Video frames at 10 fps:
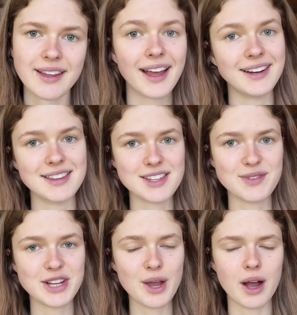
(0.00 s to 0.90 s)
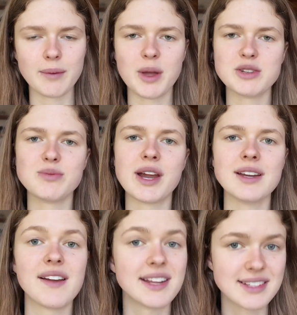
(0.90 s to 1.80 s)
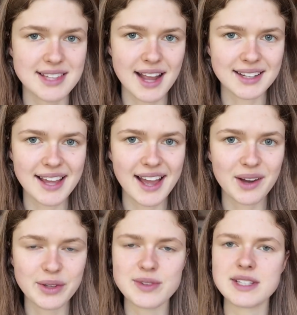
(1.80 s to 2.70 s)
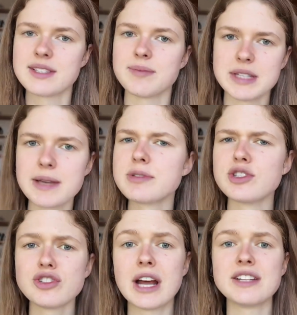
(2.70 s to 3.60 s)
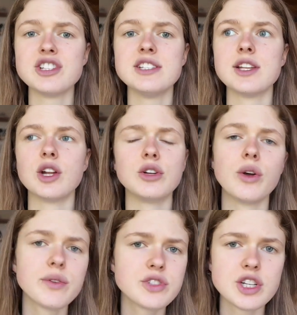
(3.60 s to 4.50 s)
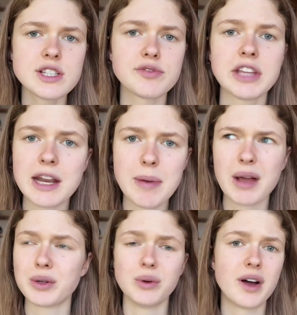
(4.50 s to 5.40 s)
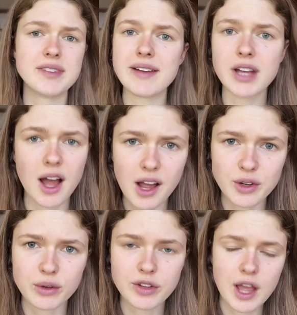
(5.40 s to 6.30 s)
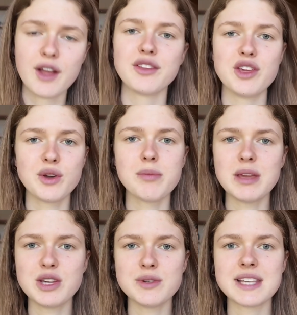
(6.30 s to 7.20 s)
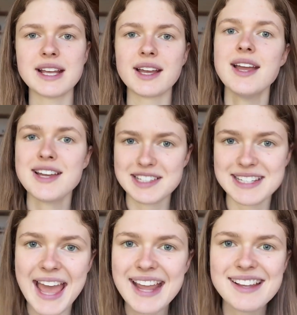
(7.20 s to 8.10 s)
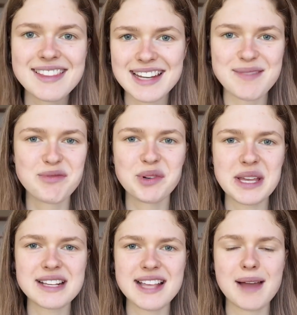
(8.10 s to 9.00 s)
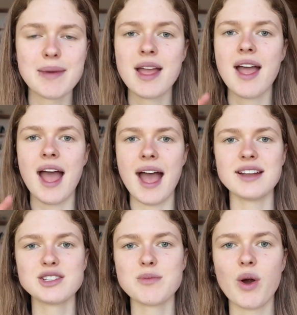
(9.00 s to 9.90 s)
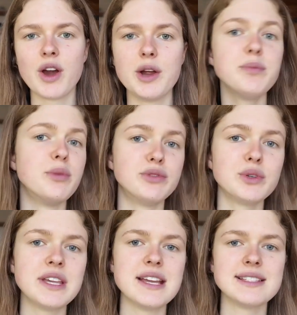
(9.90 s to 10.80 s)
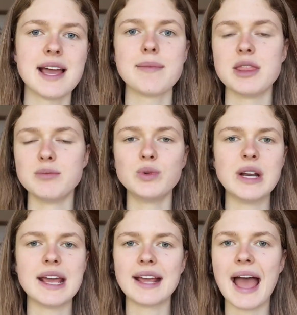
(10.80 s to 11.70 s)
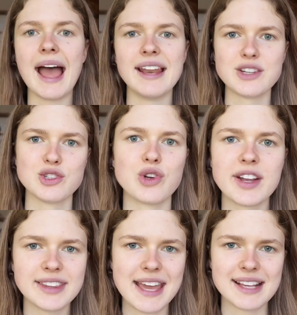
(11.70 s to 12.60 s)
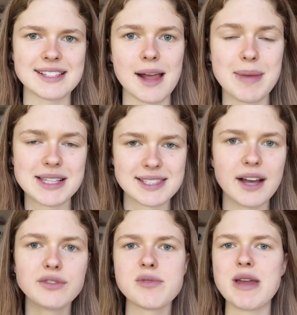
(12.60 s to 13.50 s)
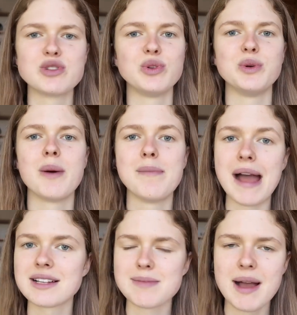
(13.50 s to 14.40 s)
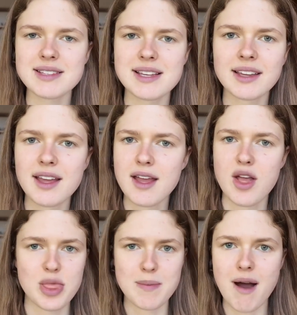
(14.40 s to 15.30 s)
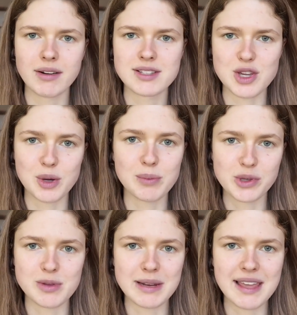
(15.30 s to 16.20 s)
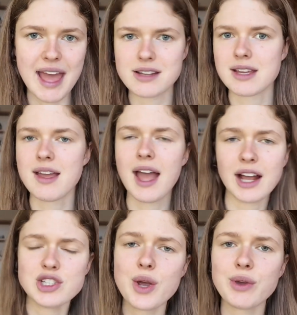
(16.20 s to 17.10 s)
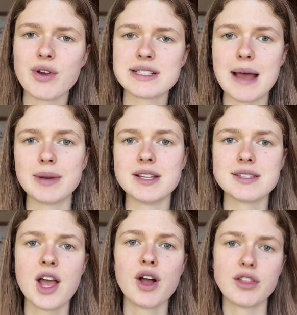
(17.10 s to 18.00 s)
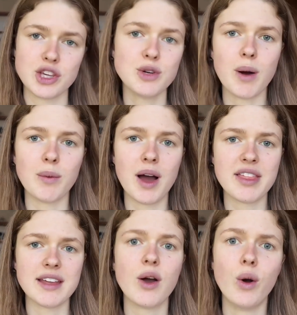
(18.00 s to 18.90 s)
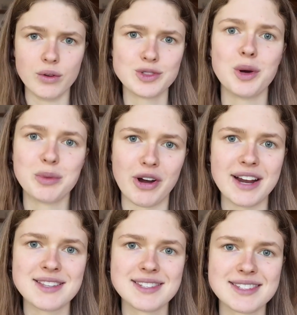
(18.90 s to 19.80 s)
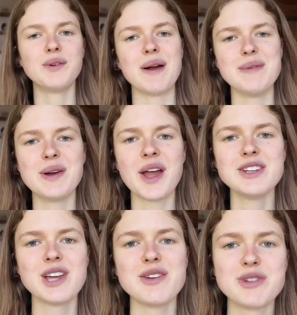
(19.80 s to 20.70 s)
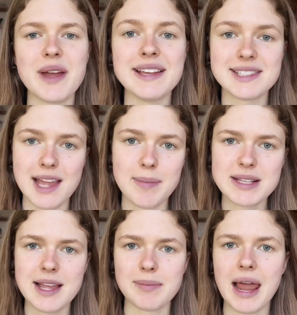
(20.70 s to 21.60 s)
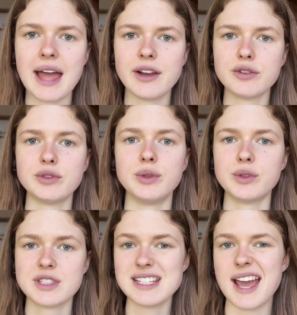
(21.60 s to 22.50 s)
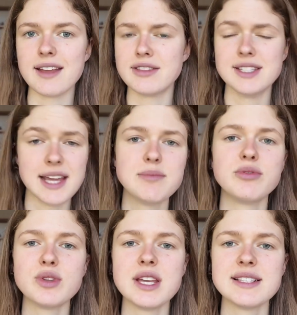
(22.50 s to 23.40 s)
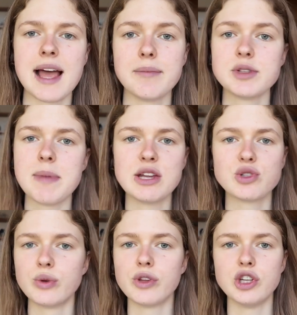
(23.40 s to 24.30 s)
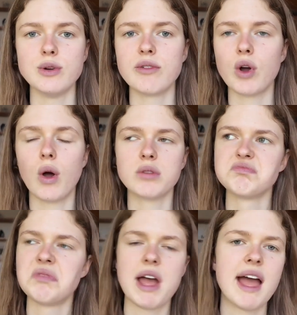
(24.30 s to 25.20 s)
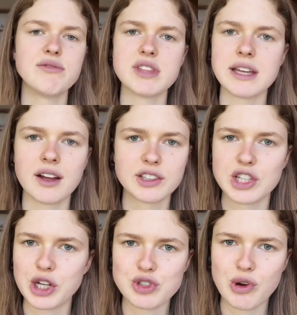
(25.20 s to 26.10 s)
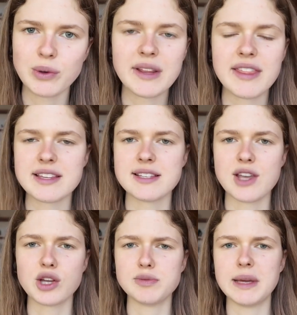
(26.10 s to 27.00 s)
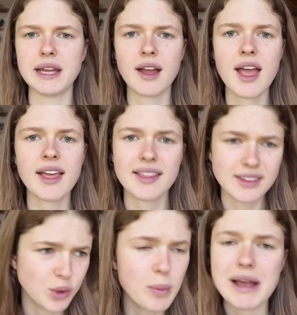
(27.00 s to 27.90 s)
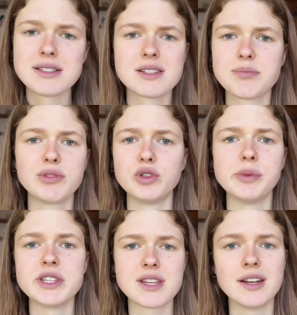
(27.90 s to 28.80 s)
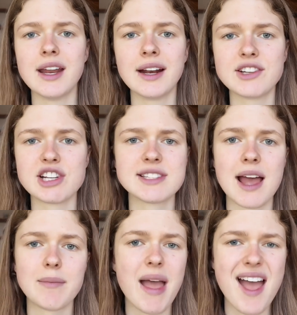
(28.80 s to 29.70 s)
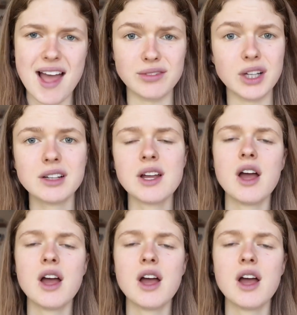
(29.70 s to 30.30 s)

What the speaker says: And in this video, I'm going to break down exactly how, using some tips and strategies that a lot of students forget about or have never heard of, that you can be using today, the day before the exam, and tomorrow before the exam, in the morning, and during the exam itself, to make sure you are maximising the marks that you can possibly get and showing your examiners that you are worthy of top grades. Alright, we are going to go through a step-by-step plan for today, the day before the exam, to make sure that you have got everything under control and that this is going to be your best performance in an English exam ever.